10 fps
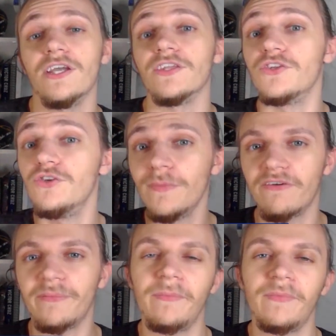You may
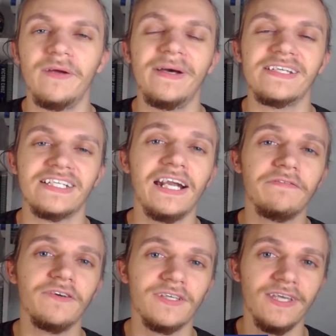remember him as an
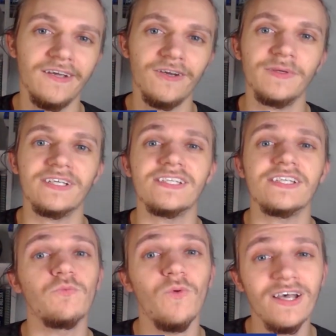NFL kicker because
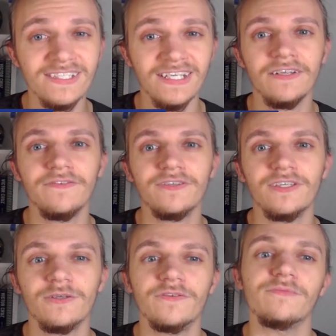he was an NFL
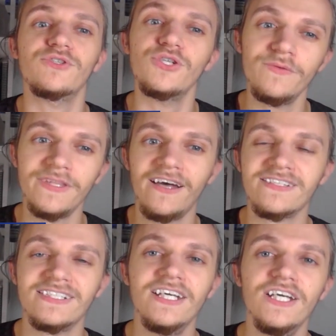kicker from
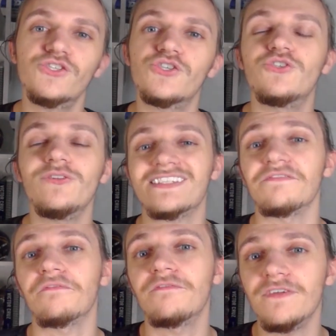2000 to
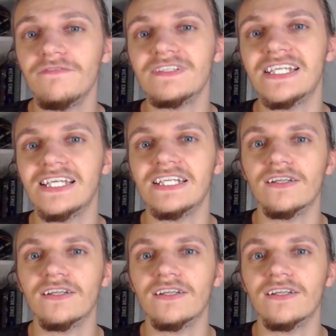2015,